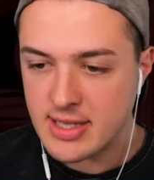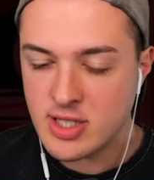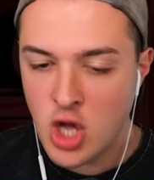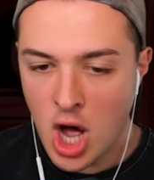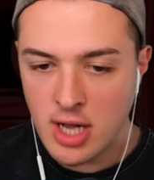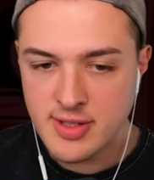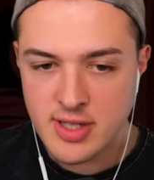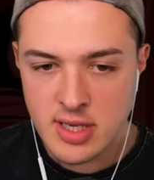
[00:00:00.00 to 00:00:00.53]
get
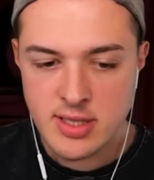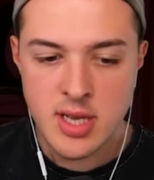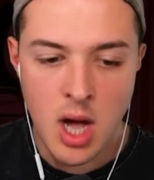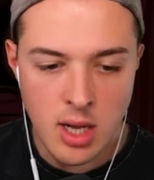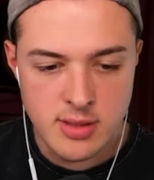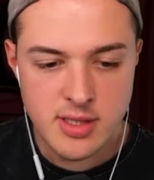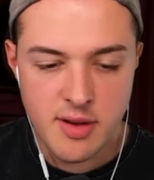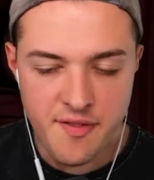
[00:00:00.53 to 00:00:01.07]
tons and
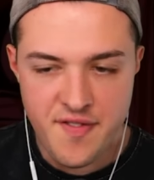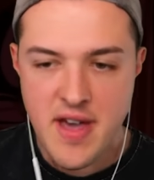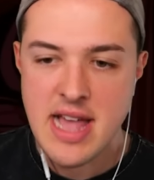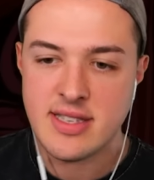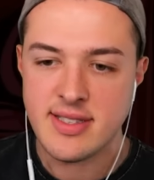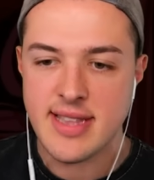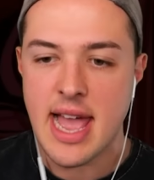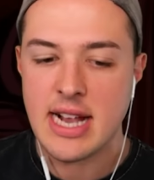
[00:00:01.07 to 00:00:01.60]
tons of
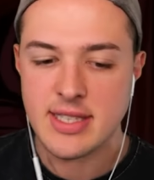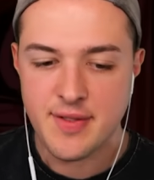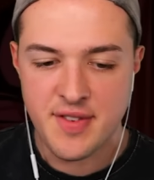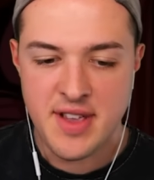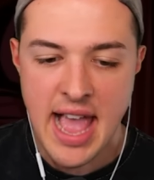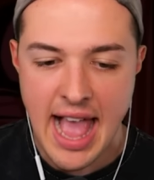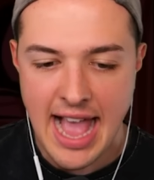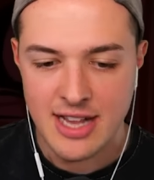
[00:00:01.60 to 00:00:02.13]
fat stacks
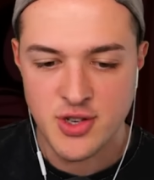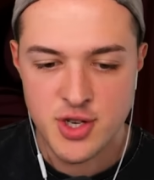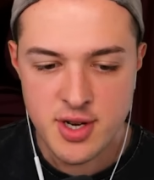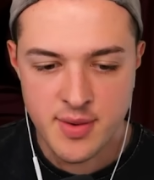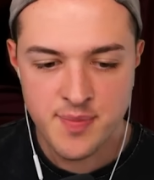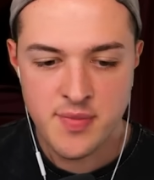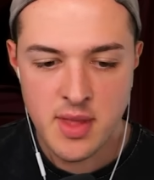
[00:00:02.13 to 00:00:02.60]
of cash.